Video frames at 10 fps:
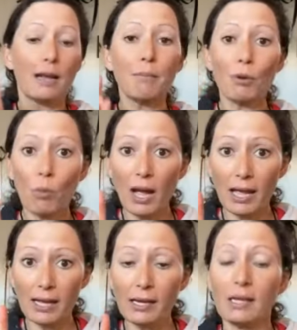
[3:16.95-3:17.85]
Number
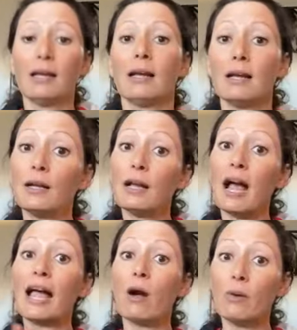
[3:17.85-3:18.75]
one,
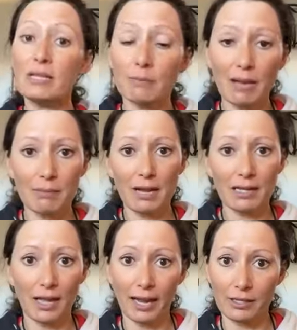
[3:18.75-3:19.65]
I always make
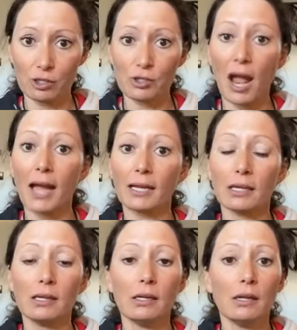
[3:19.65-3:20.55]
my clients
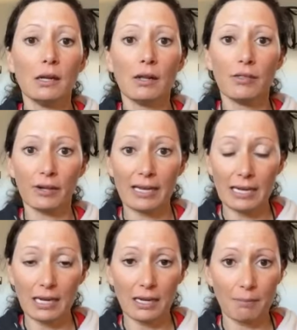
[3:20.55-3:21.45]
track their
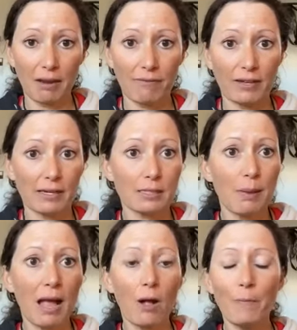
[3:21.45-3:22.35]
eating in
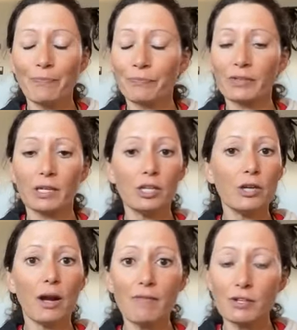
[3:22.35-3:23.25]
MyFitnessPal.
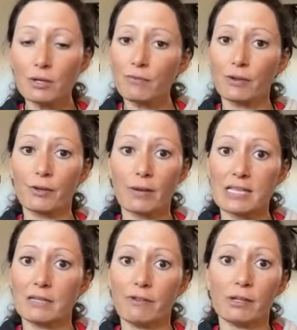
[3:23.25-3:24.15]
You don't have to do it for the
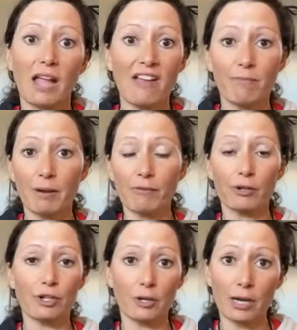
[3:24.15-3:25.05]
rest of your life, but
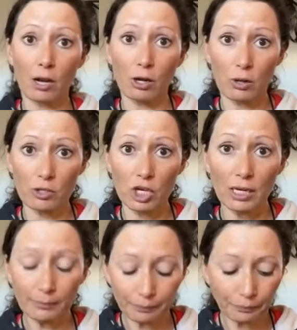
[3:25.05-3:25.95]
for during our
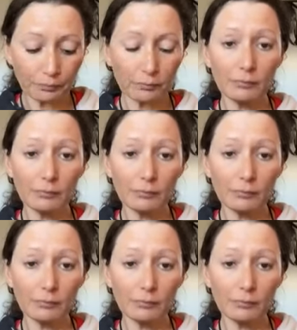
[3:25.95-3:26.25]
coaching,